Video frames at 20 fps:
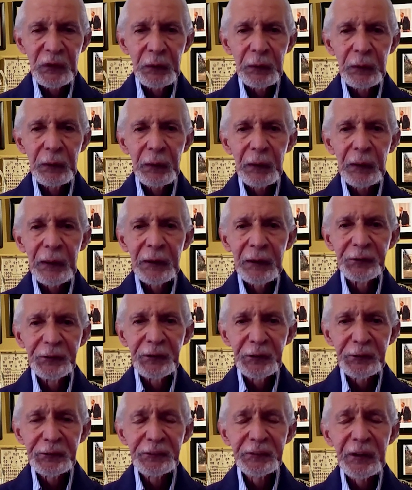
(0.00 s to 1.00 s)
And this
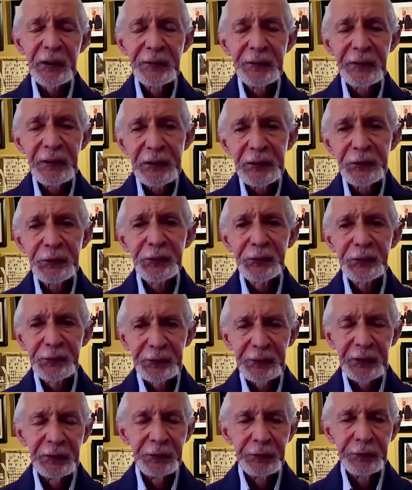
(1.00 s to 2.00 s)
is an
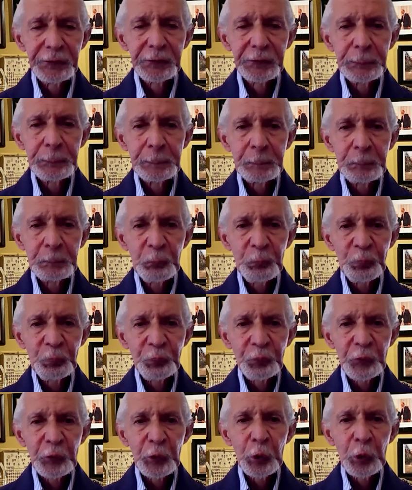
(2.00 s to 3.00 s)
instance
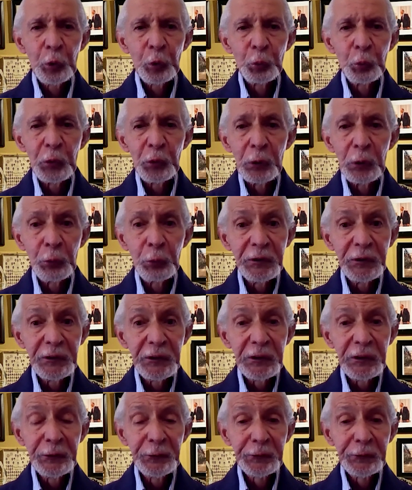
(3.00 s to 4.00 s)
where we need
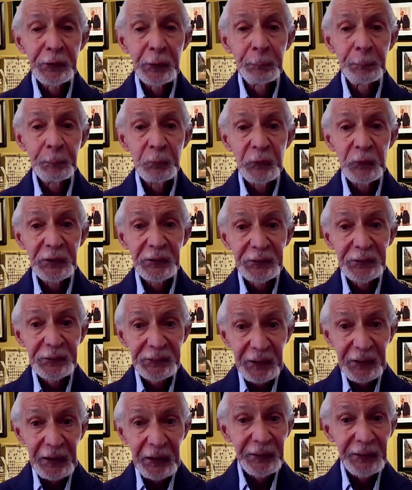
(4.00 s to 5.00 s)
some
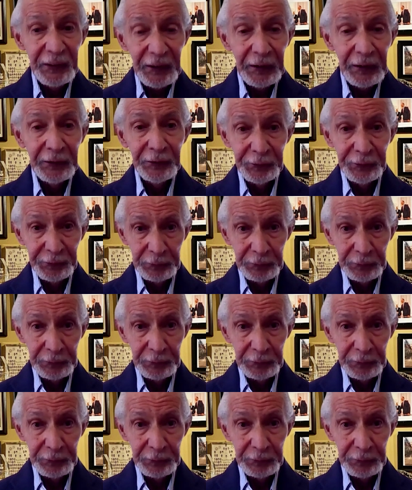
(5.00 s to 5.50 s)
steady heads,